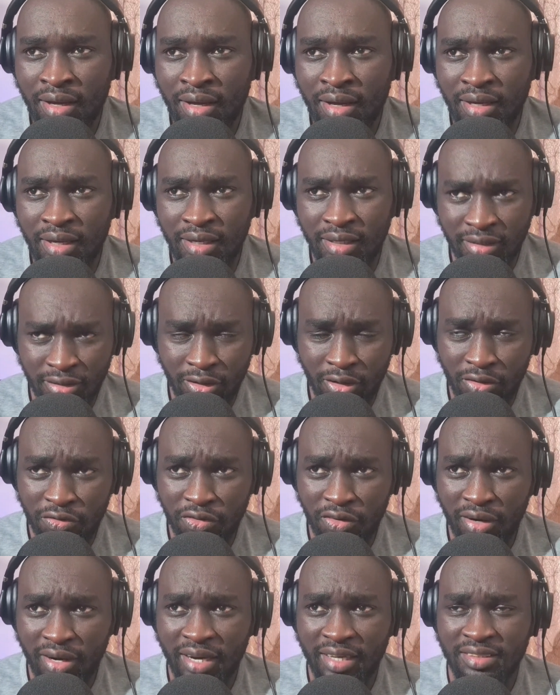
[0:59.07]
it's good
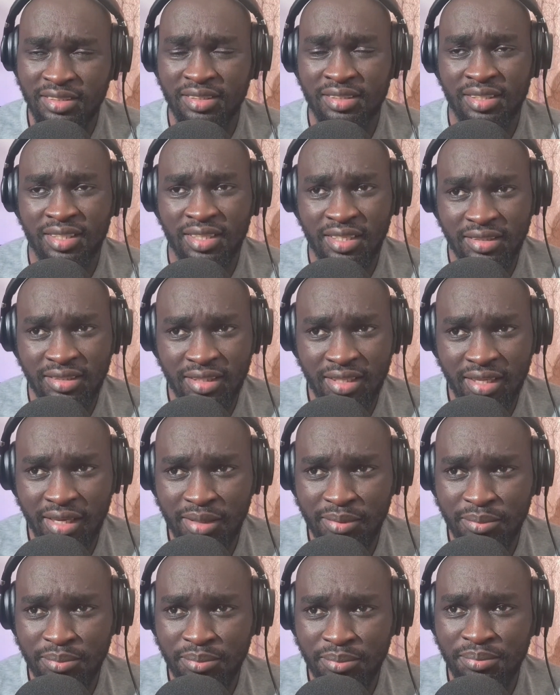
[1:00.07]
for us. This
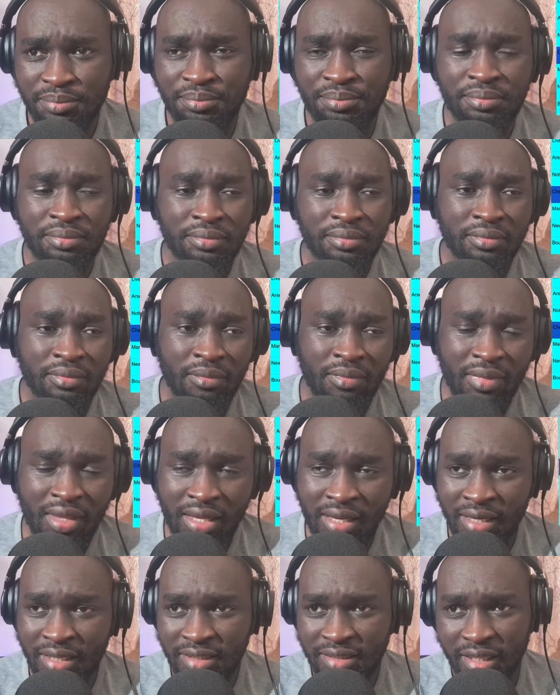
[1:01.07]
game
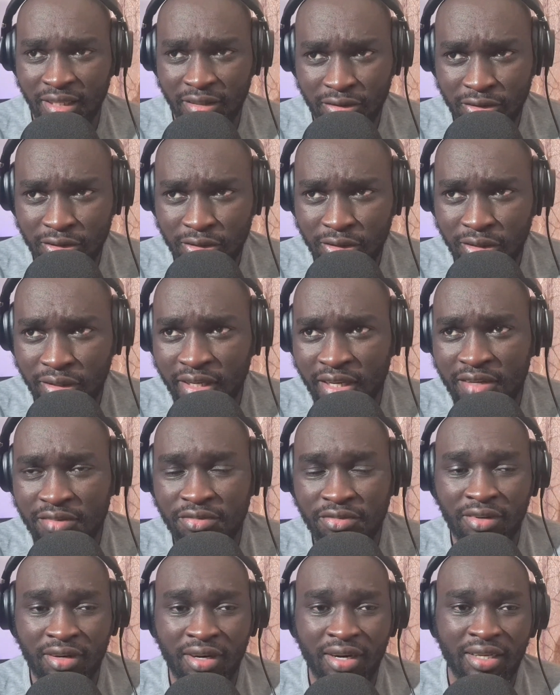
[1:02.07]
is a crucial game
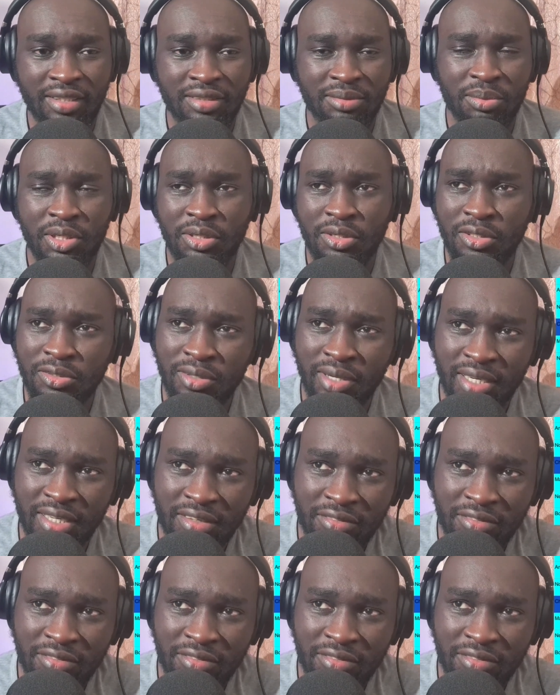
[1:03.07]
for us because we are in